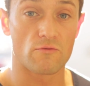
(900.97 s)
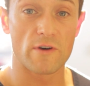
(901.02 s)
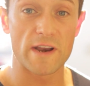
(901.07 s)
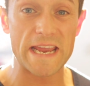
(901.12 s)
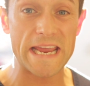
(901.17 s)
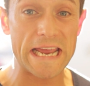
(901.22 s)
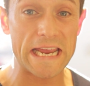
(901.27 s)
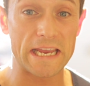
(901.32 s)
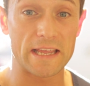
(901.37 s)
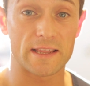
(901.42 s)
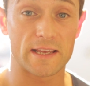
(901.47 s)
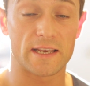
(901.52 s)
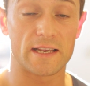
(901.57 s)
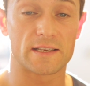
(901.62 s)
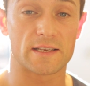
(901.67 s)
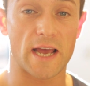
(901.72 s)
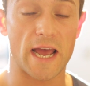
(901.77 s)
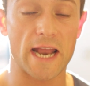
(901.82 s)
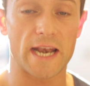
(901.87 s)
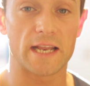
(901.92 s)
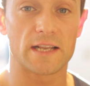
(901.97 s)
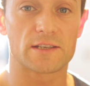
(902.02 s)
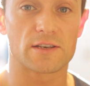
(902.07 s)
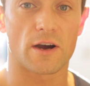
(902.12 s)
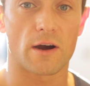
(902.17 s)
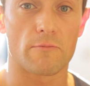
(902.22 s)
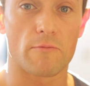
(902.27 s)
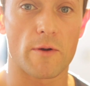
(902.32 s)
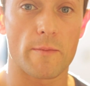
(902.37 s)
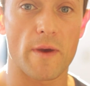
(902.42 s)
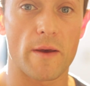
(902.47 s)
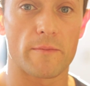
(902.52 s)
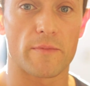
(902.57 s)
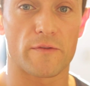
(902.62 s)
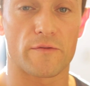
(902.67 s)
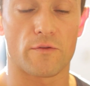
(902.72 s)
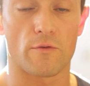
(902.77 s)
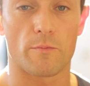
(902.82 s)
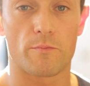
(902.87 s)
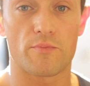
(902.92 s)
reheat these at any time. Remember
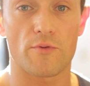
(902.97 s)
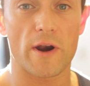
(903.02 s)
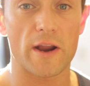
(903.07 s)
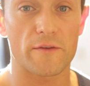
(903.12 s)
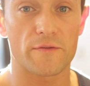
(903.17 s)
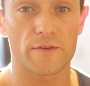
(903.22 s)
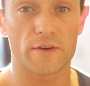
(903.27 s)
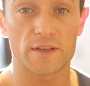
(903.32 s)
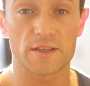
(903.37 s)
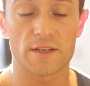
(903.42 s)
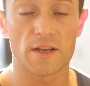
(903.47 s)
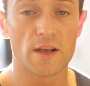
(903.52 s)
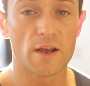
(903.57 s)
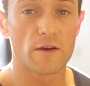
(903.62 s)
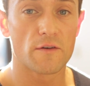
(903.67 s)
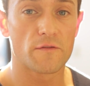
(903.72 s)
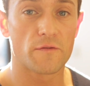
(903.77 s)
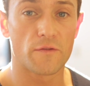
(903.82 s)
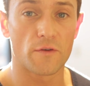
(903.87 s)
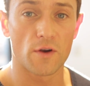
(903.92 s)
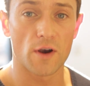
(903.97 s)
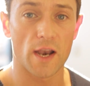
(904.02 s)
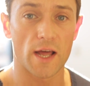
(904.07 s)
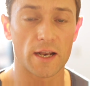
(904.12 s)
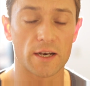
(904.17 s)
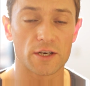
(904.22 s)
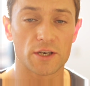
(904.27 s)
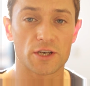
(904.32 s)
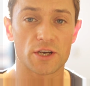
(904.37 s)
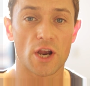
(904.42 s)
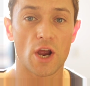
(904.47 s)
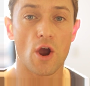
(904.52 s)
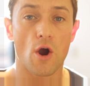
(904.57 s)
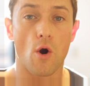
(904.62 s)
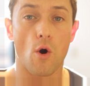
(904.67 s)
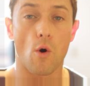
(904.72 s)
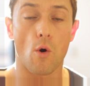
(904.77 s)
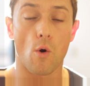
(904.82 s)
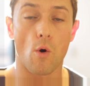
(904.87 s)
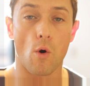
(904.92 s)
for breakfast, for lunch,
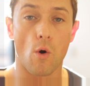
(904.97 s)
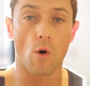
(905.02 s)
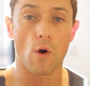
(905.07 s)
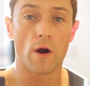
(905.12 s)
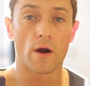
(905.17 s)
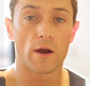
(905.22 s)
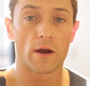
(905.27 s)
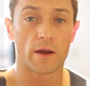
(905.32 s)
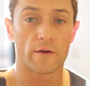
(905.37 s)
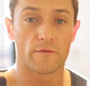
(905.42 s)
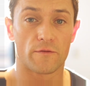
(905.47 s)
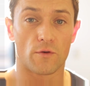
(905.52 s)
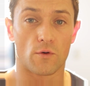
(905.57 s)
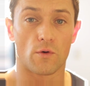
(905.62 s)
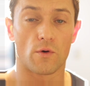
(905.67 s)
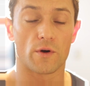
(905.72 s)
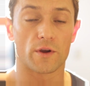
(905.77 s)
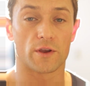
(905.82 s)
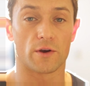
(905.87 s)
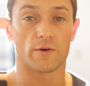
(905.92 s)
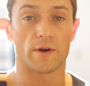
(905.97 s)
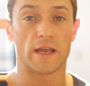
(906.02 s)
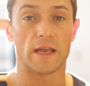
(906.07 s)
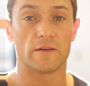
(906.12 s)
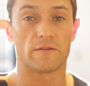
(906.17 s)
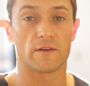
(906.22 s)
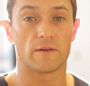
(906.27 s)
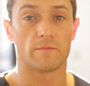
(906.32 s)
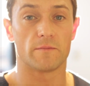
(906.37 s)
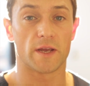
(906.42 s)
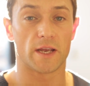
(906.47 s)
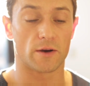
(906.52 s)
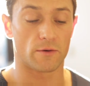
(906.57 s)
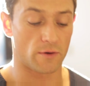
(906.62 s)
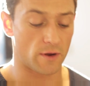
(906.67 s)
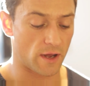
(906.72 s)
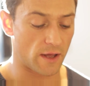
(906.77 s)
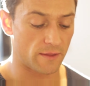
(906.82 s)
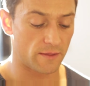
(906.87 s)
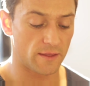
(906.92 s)
or for your evening meal.
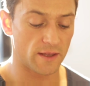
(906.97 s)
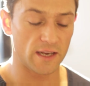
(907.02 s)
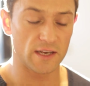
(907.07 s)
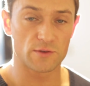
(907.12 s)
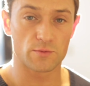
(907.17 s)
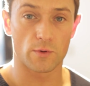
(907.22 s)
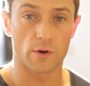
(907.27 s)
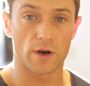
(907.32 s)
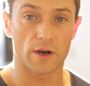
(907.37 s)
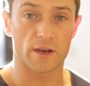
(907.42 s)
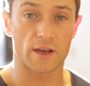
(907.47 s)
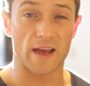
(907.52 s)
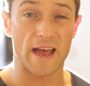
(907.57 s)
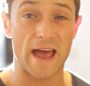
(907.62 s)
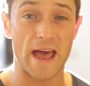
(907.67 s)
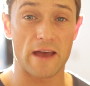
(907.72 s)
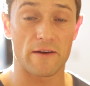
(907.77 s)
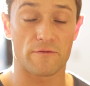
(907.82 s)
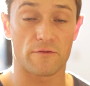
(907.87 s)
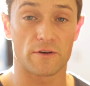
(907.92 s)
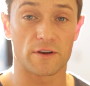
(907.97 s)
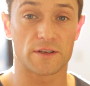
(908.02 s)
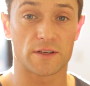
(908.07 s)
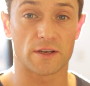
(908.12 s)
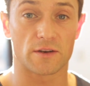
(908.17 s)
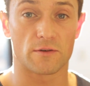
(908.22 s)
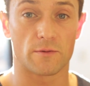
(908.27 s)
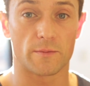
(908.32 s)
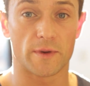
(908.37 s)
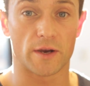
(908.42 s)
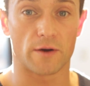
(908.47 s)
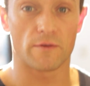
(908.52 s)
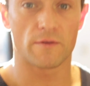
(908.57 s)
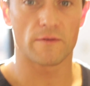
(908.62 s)
And these work at every single meal.